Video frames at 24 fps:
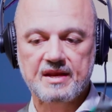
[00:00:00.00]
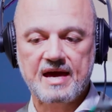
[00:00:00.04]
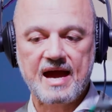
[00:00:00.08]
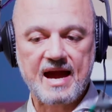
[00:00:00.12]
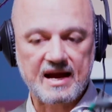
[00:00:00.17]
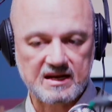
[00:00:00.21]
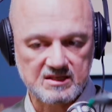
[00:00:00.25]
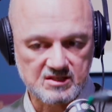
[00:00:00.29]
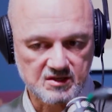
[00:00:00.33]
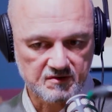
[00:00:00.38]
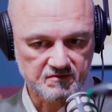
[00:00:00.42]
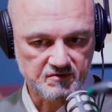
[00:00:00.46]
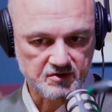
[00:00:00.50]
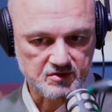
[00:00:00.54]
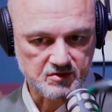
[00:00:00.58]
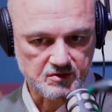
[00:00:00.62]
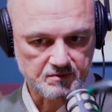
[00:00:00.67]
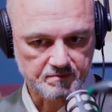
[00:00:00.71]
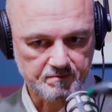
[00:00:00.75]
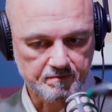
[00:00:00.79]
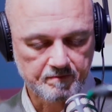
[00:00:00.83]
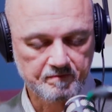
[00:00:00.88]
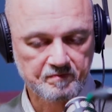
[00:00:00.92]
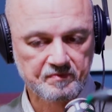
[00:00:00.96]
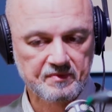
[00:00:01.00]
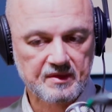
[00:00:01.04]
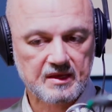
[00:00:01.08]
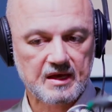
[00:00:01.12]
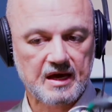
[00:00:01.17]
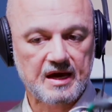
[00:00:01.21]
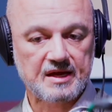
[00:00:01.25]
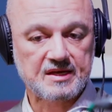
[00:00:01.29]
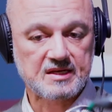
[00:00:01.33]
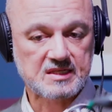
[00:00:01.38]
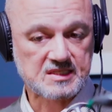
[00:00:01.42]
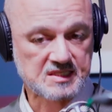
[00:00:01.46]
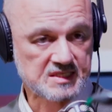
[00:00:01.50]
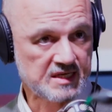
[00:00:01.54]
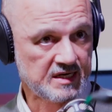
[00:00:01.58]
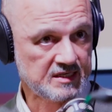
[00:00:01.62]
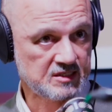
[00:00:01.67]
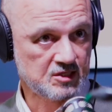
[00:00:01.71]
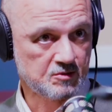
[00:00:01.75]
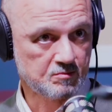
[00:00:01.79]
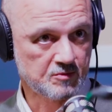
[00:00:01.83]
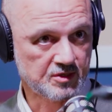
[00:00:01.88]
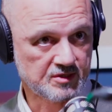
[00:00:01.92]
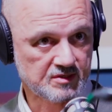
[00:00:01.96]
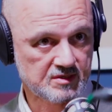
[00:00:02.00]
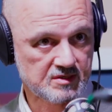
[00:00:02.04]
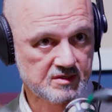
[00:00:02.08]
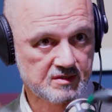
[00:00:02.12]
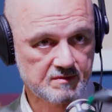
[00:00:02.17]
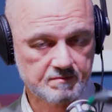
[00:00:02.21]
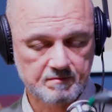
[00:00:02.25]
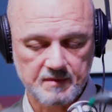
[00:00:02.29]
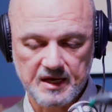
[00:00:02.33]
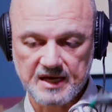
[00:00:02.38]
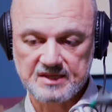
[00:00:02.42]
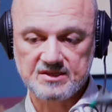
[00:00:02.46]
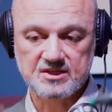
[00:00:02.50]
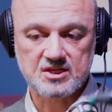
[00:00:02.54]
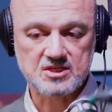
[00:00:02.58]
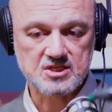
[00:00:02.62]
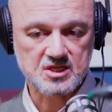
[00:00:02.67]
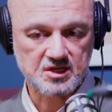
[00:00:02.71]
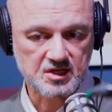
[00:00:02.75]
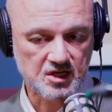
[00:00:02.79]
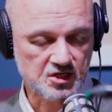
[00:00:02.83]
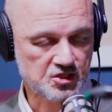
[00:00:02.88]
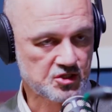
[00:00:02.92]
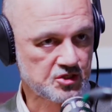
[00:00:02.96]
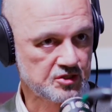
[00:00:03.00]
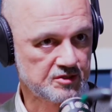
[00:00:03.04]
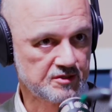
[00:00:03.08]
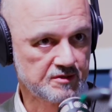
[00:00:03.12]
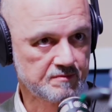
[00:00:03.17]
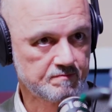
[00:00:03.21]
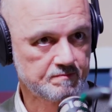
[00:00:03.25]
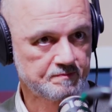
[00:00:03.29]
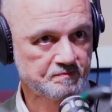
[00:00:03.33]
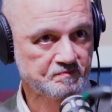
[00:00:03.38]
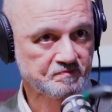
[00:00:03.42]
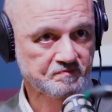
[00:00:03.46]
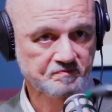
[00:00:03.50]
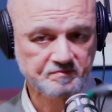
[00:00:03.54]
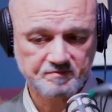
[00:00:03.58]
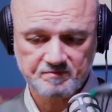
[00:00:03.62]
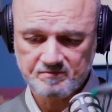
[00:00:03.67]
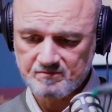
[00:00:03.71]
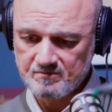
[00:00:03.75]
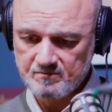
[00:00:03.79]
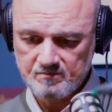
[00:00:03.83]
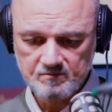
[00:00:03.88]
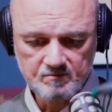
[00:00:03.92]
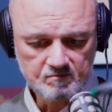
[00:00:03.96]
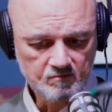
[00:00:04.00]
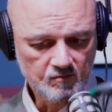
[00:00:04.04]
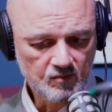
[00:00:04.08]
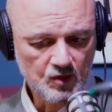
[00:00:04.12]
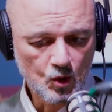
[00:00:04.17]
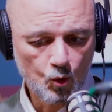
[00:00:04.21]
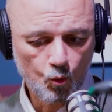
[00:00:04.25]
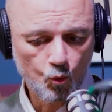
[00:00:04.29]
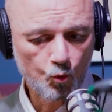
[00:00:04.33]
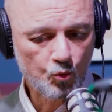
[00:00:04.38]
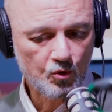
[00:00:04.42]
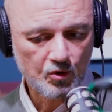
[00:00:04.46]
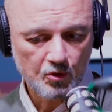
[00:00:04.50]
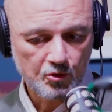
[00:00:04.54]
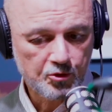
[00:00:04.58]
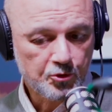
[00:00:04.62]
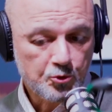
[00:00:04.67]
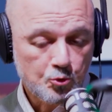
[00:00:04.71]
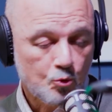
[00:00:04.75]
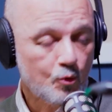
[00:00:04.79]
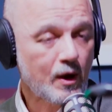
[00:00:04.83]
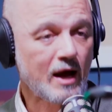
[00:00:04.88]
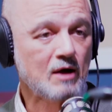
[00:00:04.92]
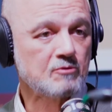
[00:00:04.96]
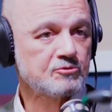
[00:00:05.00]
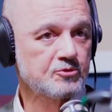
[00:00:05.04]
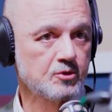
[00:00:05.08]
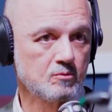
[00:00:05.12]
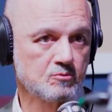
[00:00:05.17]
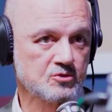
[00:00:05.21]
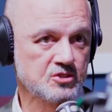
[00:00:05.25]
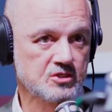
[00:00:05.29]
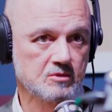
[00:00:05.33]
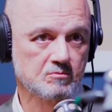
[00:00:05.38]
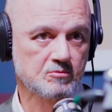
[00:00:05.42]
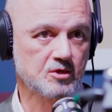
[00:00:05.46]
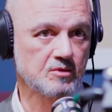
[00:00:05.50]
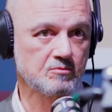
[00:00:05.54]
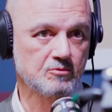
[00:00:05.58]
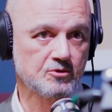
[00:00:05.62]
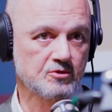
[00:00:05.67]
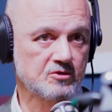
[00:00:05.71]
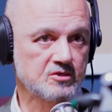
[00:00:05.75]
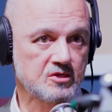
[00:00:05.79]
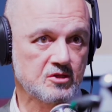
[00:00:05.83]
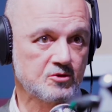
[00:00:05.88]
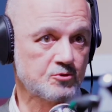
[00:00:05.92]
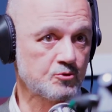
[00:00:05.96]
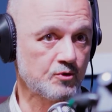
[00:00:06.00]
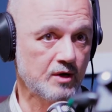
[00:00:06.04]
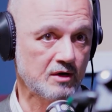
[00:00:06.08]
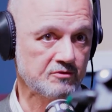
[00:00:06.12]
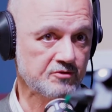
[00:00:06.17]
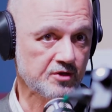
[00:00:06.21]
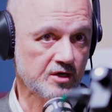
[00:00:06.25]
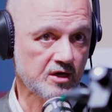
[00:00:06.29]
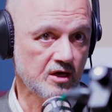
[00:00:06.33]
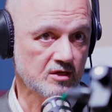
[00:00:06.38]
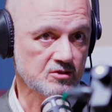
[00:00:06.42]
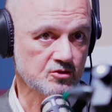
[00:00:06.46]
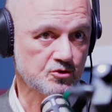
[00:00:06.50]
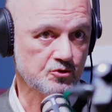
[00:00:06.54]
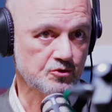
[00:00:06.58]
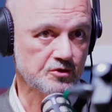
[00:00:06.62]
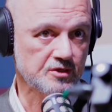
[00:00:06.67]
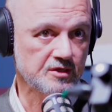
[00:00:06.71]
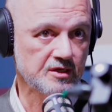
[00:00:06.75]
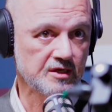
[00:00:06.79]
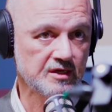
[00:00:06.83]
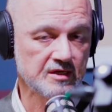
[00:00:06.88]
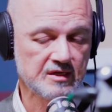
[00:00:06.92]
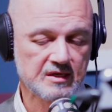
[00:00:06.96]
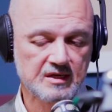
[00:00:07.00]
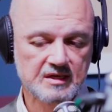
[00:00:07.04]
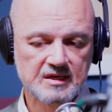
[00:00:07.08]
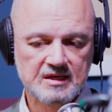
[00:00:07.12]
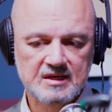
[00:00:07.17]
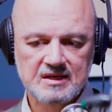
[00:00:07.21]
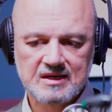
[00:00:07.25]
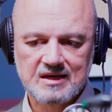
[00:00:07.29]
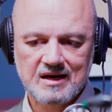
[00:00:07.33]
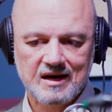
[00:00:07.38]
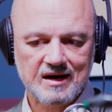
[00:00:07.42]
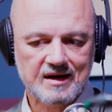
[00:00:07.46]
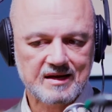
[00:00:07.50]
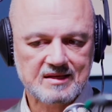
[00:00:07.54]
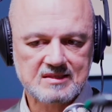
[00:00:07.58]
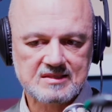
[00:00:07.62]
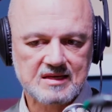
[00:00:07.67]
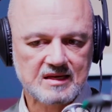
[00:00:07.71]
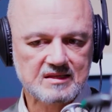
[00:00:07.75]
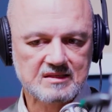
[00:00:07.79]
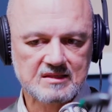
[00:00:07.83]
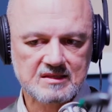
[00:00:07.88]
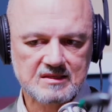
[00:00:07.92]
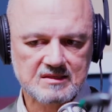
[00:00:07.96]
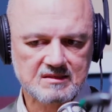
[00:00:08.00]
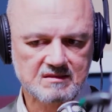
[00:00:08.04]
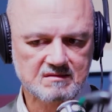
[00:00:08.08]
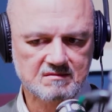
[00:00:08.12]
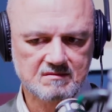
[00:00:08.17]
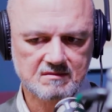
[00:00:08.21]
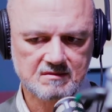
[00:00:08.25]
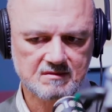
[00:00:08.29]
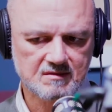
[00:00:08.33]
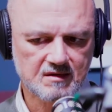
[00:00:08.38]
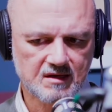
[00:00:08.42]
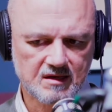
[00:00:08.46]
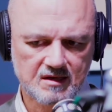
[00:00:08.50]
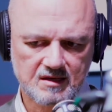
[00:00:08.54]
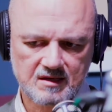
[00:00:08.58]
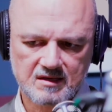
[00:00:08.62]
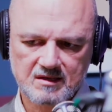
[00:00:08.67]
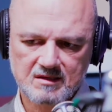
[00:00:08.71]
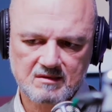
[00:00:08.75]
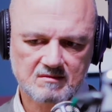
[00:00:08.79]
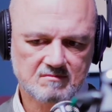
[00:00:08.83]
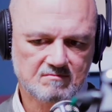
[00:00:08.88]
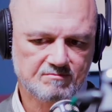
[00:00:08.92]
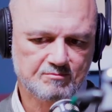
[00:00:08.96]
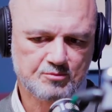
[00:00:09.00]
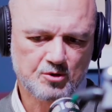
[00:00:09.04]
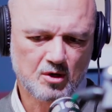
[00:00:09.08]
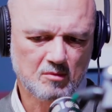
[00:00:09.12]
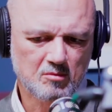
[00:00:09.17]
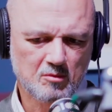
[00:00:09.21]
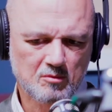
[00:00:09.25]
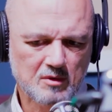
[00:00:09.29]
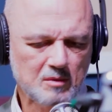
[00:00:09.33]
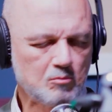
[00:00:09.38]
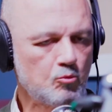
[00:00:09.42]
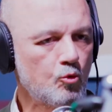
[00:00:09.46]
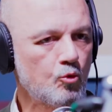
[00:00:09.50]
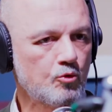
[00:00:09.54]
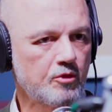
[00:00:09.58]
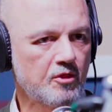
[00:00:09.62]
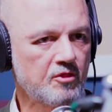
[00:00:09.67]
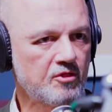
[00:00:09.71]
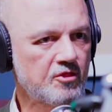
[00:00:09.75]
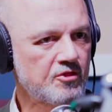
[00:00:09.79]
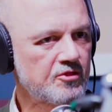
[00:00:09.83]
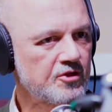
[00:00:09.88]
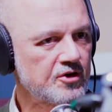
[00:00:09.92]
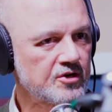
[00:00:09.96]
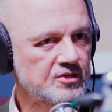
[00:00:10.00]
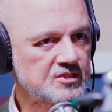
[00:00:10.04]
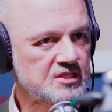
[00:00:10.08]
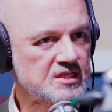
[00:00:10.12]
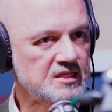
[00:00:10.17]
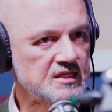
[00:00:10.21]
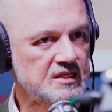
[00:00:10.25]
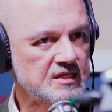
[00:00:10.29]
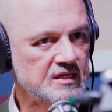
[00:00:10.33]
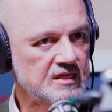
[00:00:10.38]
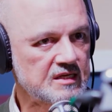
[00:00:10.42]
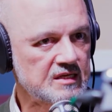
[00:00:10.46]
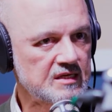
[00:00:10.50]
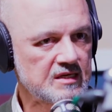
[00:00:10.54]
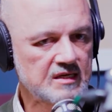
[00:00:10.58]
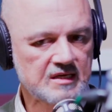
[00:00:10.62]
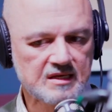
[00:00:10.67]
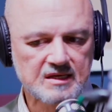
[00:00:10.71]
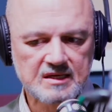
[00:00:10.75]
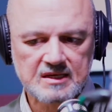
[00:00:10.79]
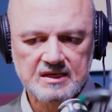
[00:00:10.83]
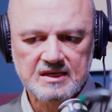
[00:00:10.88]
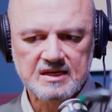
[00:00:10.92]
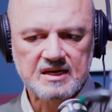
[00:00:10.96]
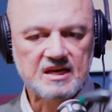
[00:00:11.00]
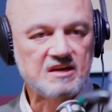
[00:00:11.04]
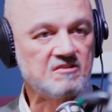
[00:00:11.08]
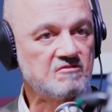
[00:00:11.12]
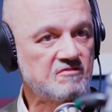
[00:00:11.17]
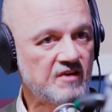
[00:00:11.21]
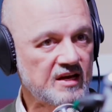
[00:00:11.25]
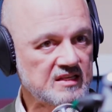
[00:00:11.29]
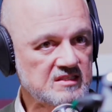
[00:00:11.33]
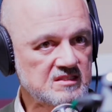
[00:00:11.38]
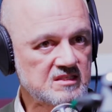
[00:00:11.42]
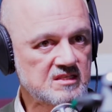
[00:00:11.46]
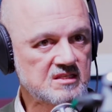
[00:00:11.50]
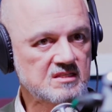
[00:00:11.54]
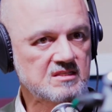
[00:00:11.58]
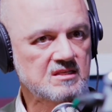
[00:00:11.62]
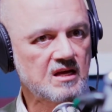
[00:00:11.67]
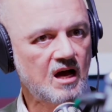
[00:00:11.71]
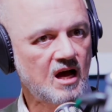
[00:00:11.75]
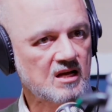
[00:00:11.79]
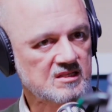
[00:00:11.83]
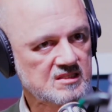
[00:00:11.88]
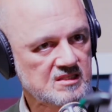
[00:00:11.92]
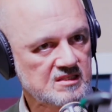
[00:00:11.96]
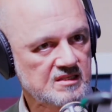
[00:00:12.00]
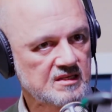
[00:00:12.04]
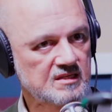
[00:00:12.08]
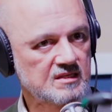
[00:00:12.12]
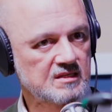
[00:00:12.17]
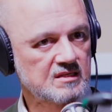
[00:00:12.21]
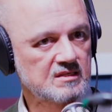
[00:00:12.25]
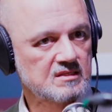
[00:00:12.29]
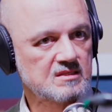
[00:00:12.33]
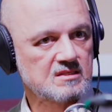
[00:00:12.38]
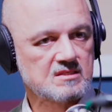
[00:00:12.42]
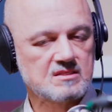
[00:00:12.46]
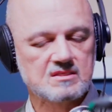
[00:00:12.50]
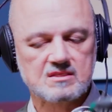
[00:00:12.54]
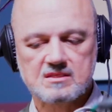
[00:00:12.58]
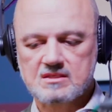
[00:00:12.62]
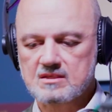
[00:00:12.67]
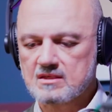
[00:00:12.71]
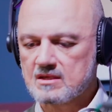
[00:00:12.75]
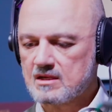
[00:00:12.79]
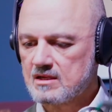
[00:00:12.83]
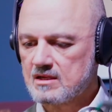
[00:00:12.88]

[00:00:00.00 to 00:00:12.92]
activism and excitement and discussion throughout the Muslim community, throughout the country. I attended probably more than 30 events, hustings,